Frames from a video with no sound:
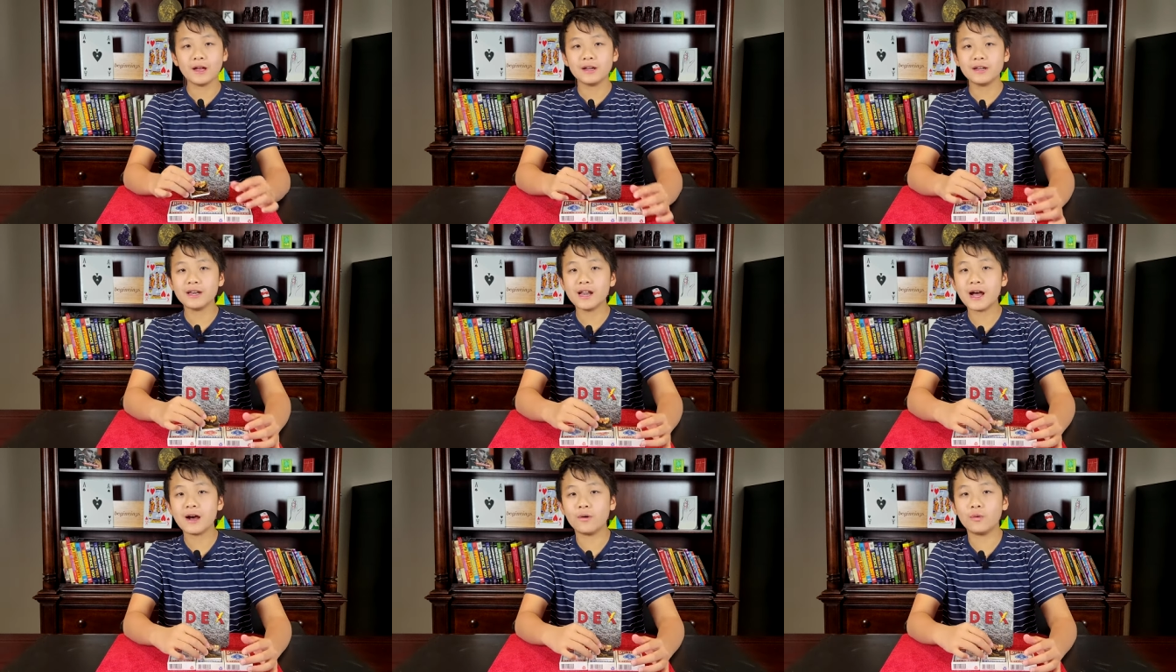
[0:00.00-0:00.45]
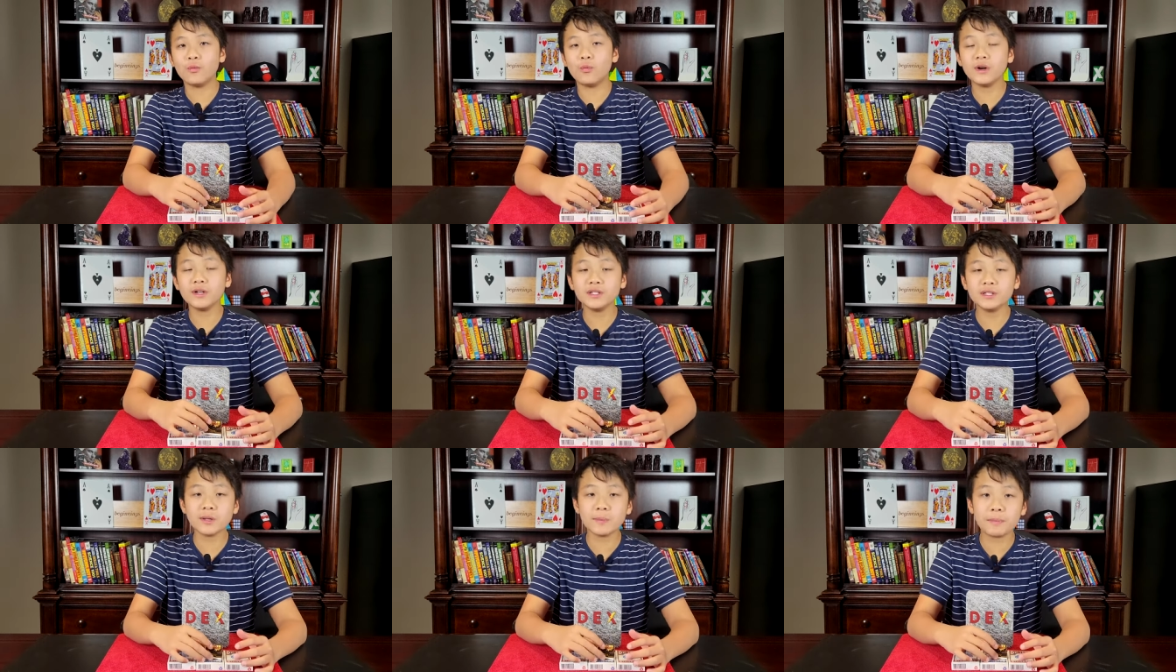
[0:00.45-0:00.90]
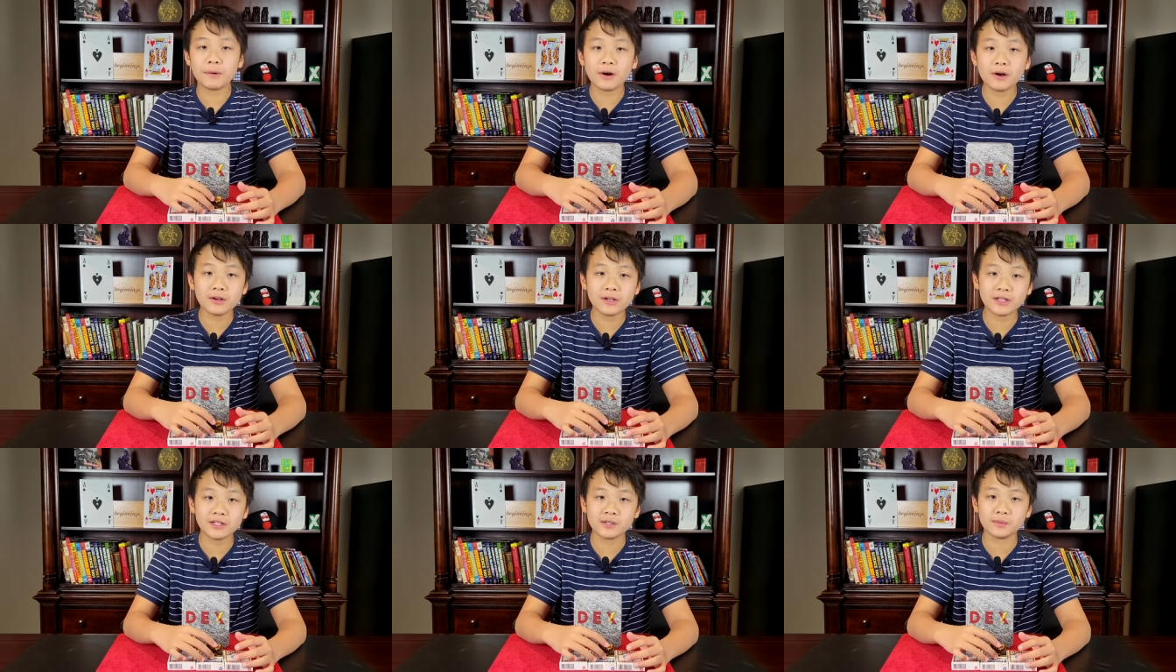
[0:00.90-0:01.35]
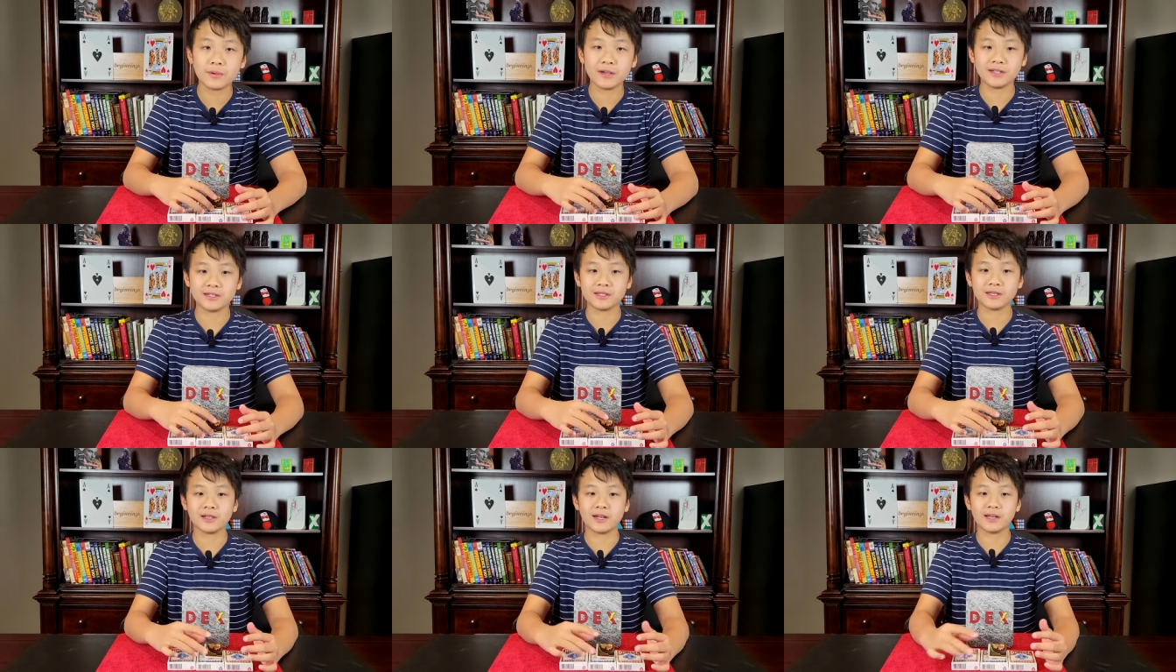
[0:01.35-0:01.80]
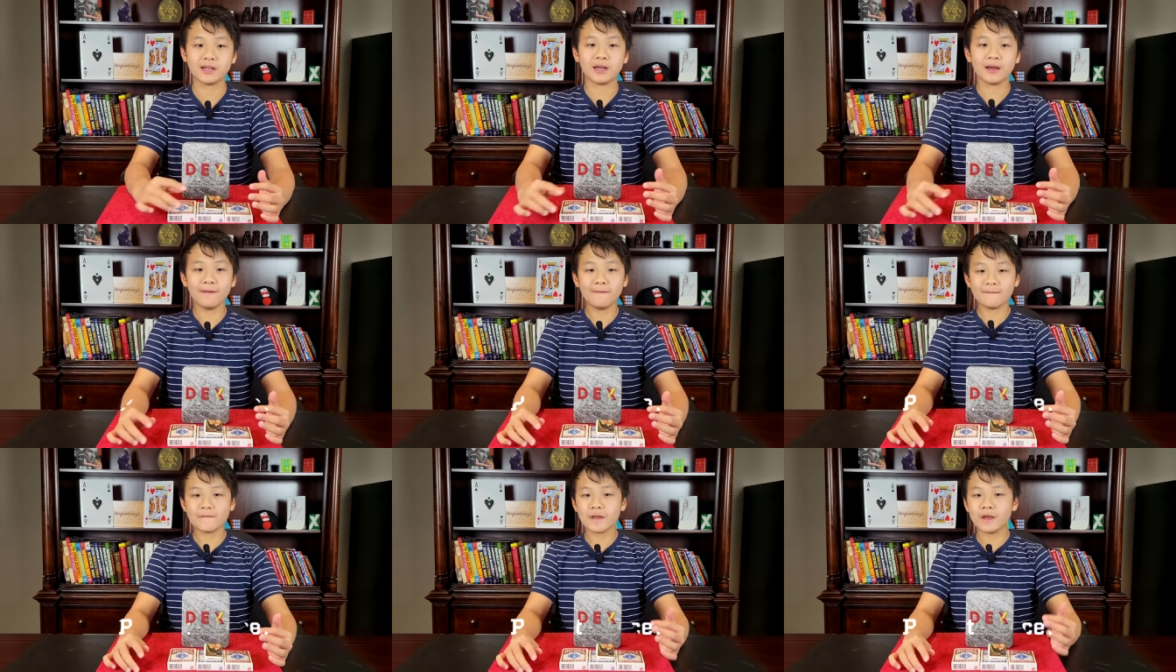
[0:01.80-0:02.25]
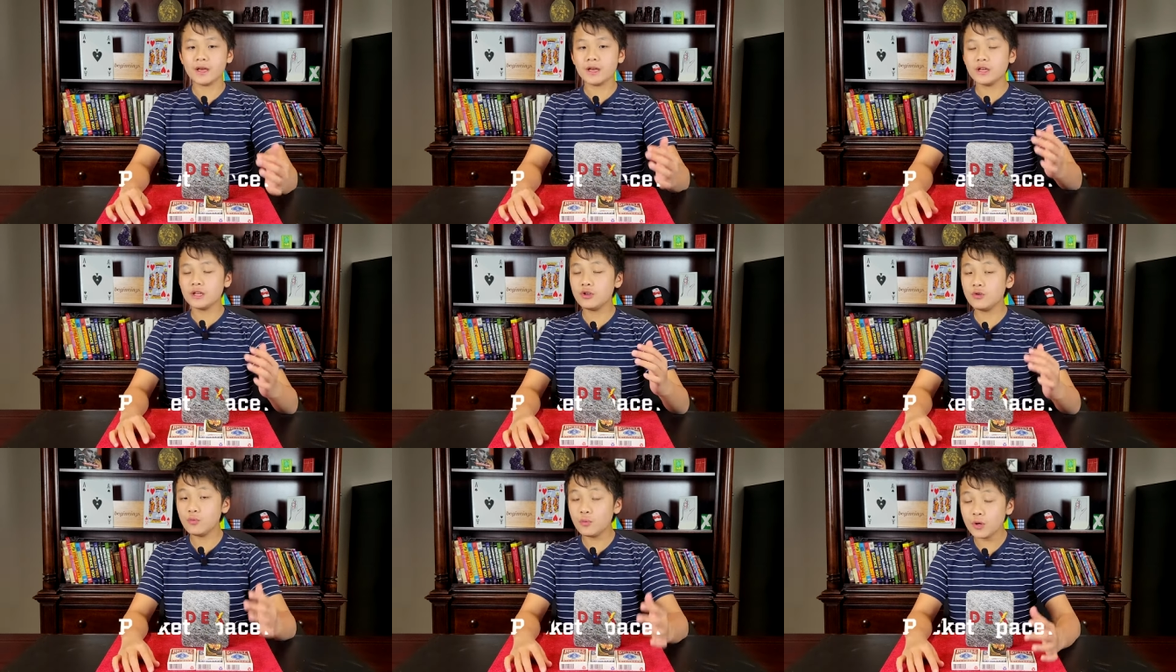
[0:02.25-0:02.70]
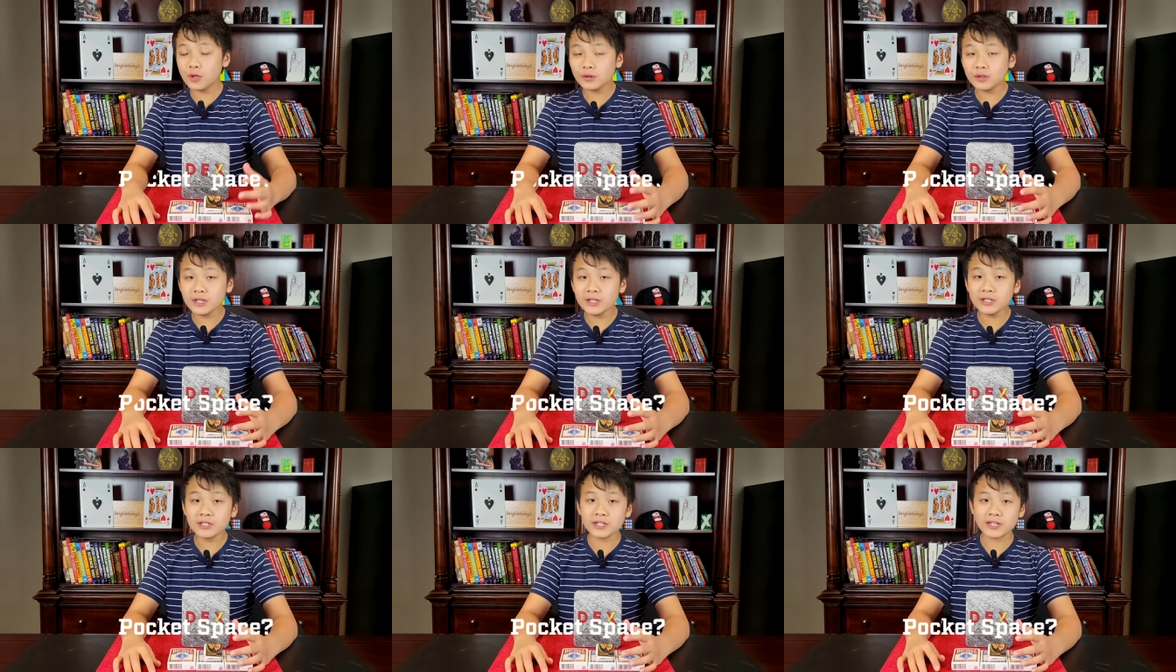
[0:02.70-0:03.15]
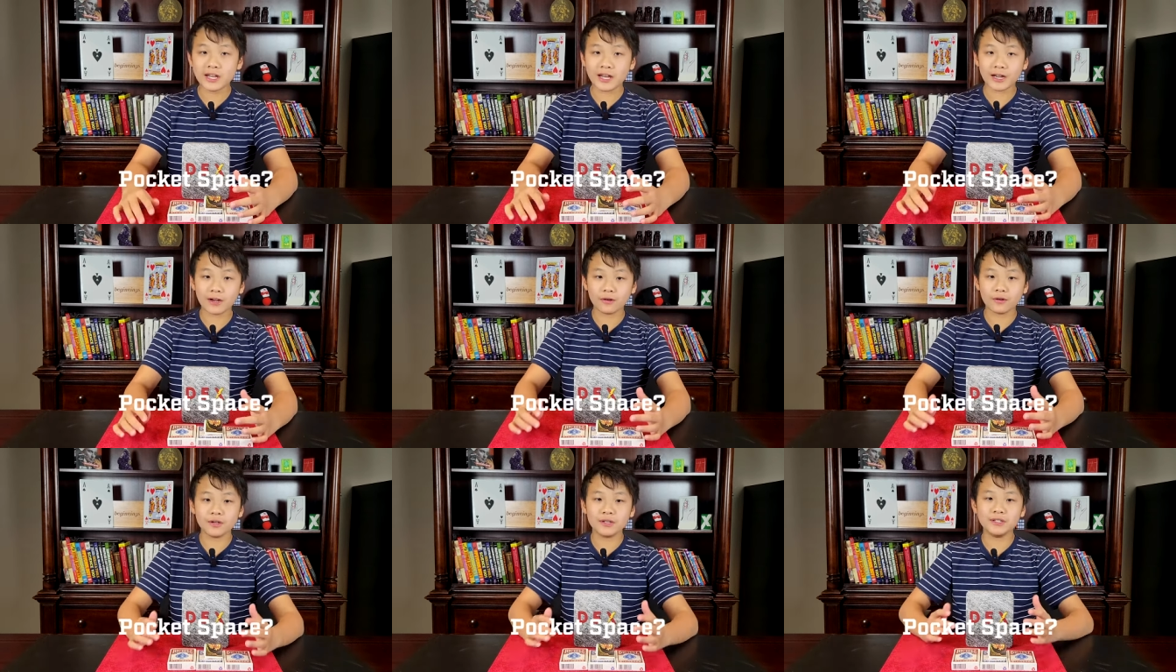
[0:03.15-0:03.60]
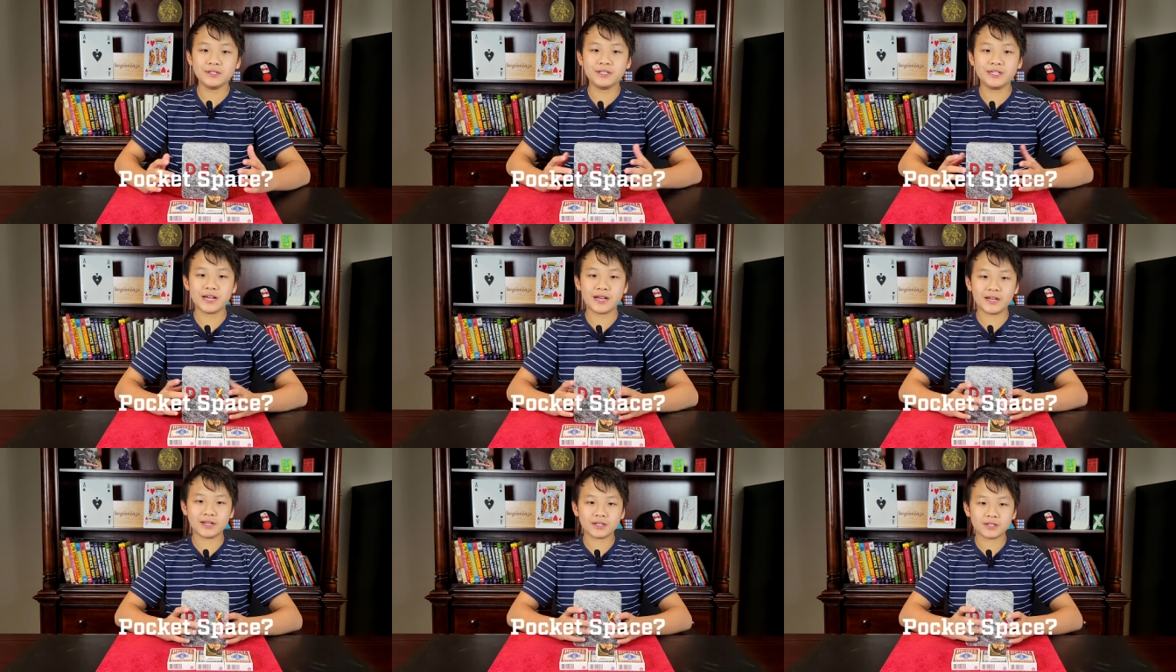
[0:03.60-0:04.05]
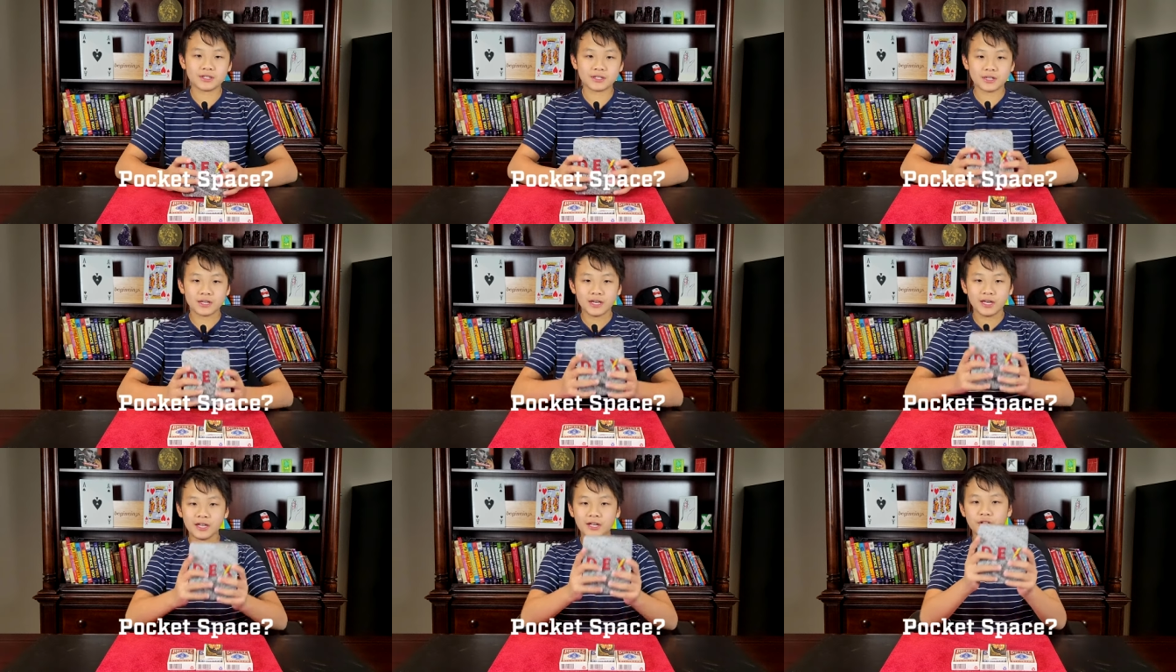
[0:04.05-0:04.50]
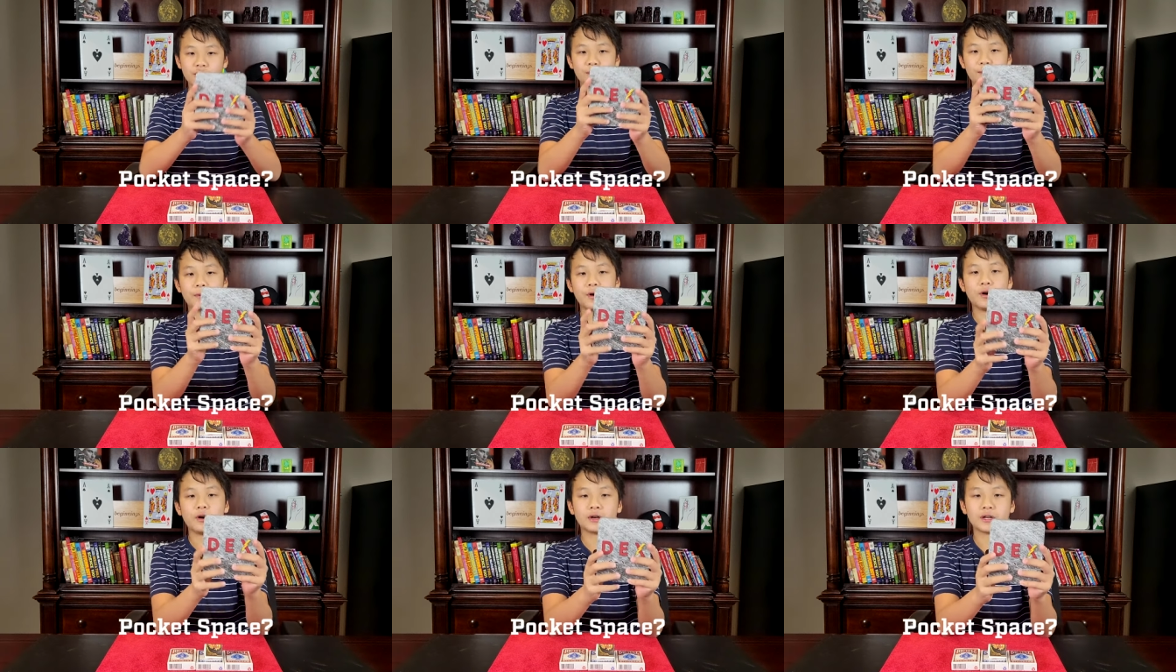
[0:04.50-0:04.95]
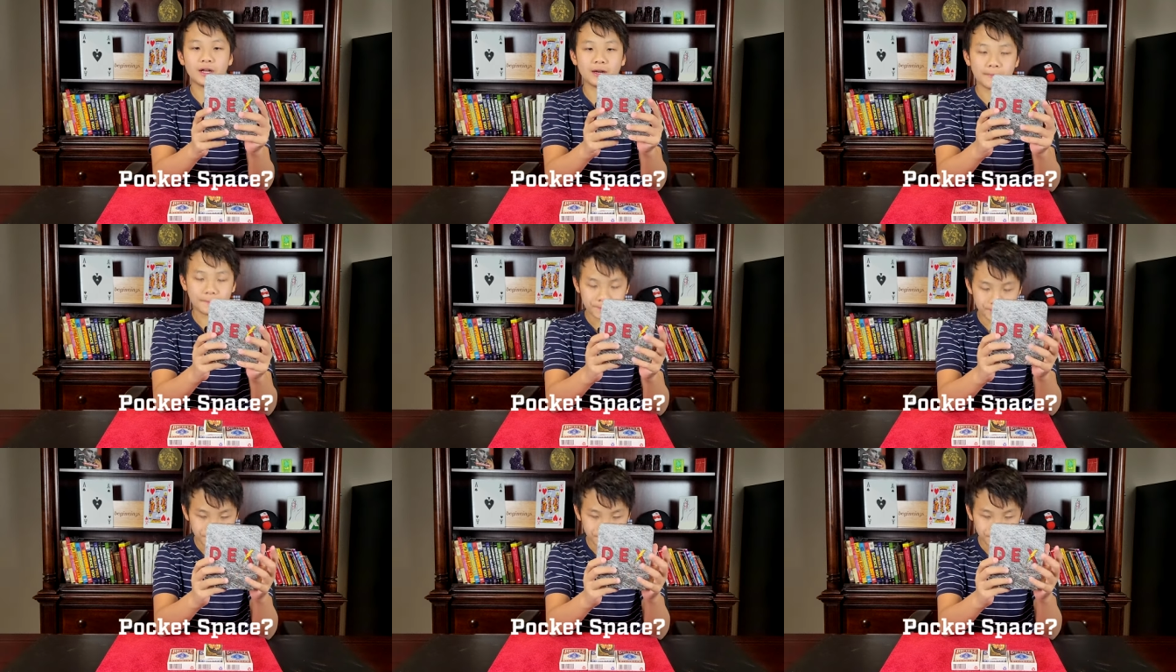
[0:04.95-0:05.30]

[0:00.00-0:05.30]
Now, what is the pocket space like? You will need to carry Dex in your pocket.